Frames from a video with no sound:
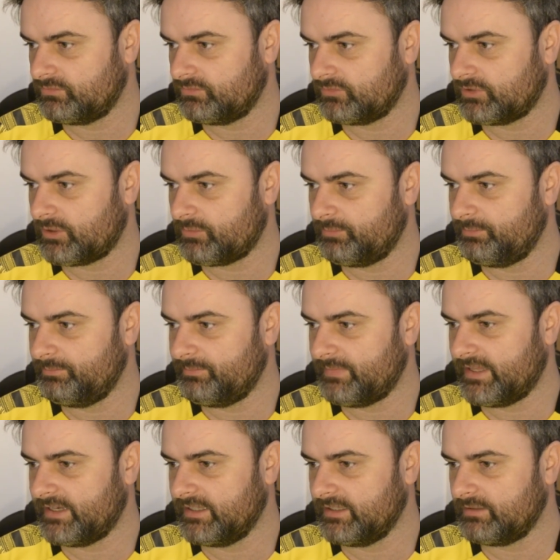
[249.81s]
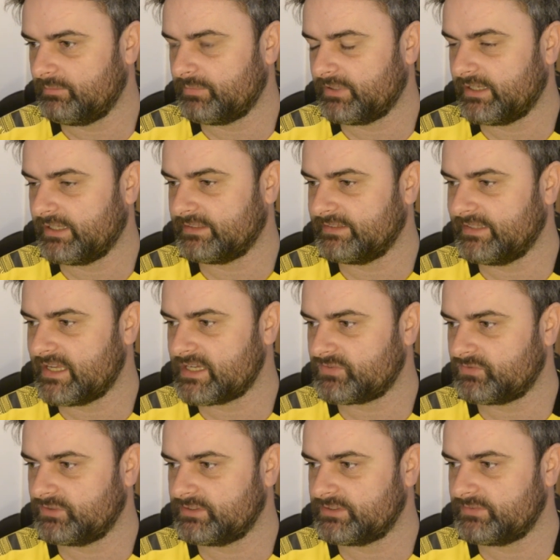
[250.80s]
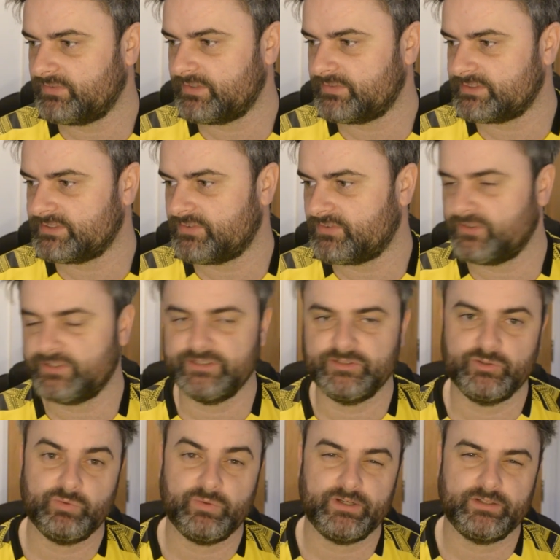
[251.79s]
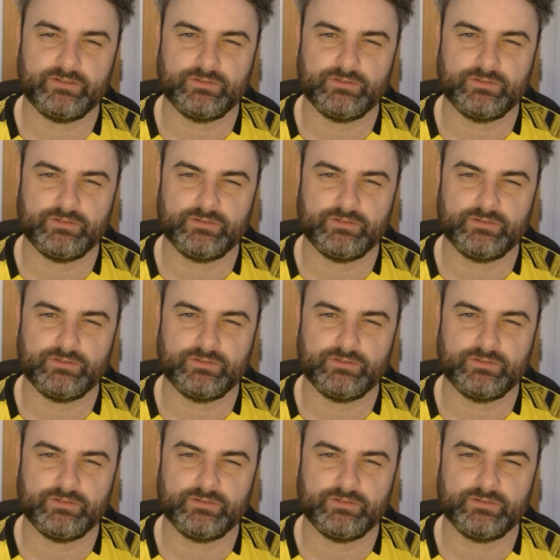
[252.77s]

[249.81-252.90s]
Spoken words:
Not many, but I think Nashville is the favourites at 13-20.